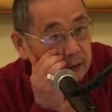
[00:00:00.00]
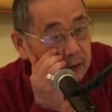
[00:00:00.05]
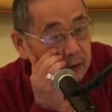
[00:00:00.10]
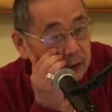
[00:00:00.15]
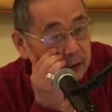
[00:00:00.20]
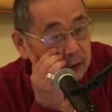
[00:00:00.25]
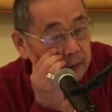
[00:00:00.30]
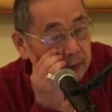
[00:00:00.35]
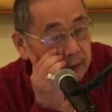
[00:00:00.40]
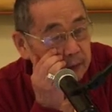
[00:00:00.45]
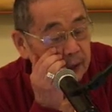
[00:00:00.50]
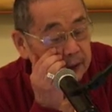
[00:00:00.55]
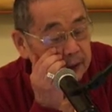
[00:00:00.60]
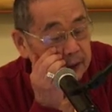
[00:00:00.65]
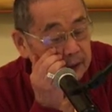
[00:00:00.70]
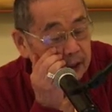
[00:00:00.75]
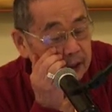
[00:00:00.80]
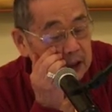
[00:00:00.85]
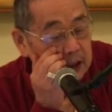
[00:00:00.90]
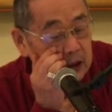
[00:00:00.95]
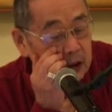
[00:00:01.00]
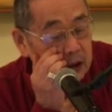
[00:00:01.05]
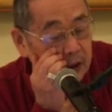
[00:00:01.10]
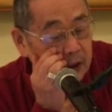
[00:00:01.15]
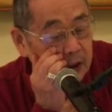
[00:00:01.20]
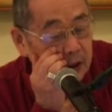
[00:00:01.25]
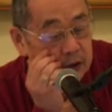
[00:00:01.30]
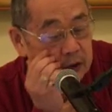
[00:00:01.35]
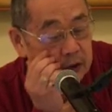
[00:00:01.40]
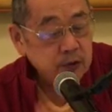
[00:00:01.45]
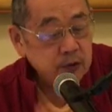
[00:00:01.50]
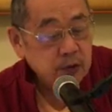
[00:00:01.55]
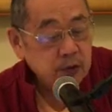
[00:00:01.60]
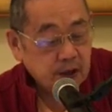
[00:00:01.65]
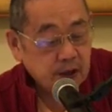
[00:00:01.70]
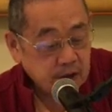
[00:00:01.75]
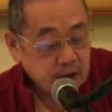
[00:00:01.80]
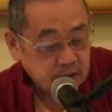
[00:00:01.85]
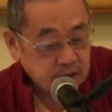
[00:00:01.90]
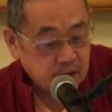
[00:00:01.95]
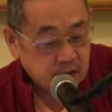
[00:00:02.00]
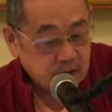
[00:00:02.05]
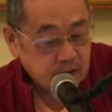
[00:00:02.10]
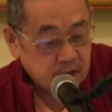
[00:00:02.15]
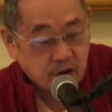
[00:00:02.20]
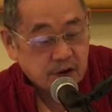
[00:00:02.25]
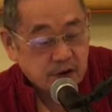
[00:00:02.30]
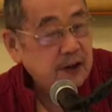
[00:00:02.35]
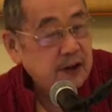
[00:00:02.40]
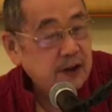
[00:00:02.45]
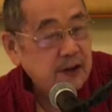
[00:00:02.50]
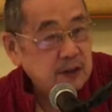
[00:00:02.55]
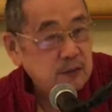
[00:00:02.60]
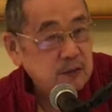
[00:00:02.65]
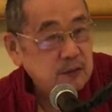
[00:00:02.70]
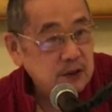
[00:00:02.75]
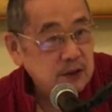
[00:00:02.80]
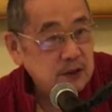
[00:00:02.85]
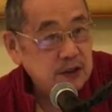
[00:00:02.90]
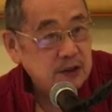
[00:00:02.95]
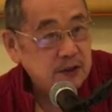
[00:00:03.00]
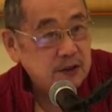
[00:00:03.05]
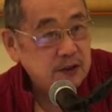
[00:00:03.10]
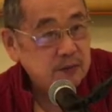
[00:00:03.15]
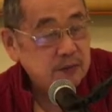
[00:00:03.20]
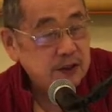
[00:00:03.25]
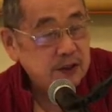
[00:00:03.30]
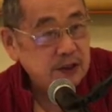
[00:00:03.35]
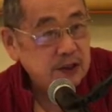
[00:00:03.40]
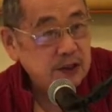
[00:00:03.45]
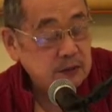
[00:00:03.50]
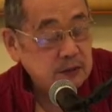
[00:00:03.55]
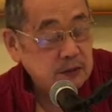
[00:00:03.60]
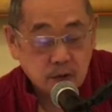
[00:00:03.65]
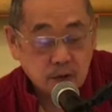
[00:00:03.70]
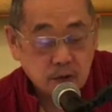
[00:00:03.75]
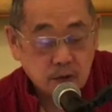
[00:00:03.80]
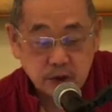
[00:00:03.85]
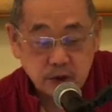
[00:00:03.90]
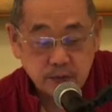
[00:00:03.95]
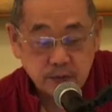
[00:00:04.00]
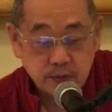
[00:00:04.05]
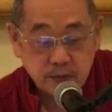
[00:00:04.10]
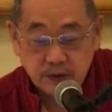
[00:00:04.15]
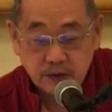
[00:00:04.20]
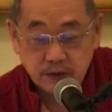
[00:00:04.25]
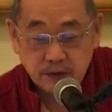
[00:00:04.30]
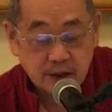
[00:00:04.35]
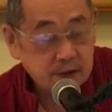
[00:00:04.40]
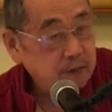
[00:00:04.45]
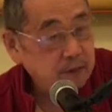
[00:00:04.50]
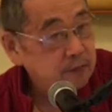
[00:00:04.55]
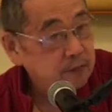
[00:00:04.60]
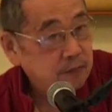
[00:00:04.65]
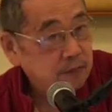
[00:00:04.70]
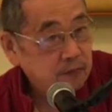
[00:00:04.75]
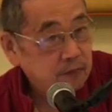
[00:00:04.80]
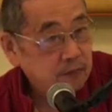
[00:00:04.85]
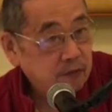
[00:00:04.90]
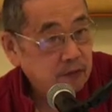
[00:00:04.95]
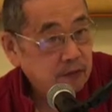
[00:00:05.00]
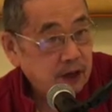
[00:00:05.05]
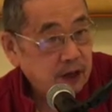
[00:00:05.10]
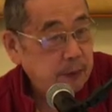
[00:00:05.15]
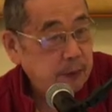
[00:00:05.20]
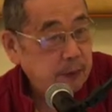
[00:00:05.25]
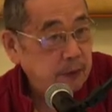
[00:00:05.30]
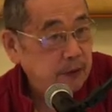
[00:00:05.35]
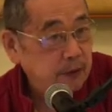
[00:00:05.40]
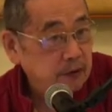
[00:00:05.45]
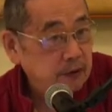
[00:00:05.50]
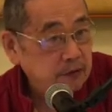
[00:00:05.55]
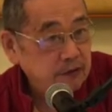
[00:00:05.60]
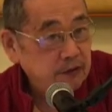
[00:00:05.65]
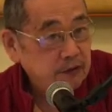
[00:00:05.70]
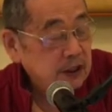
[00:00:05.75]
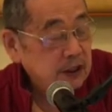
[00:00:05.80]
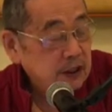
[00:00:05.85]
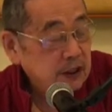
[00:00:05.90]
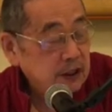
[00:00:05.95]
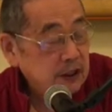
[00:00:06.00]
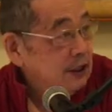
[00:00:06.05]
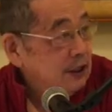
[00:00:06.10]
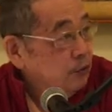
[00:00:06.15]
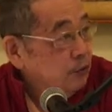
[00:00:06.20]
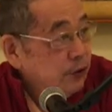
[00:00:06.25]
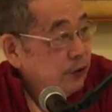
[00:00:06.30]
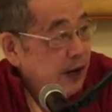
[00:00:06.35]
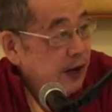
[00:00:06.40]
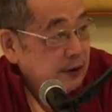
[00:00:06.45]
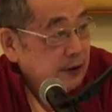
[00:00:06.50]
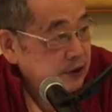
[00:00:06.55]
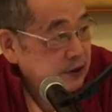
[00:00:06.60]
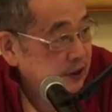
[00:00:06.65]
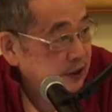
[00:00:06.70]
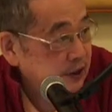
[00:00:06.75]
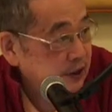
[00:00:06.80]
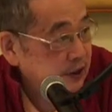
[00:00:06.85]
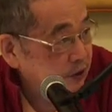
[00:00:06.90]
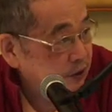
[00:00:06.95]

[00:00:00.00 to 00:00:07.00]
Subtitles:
And that is why they do have a varnashram system, because most people are not capable of renouncing everything.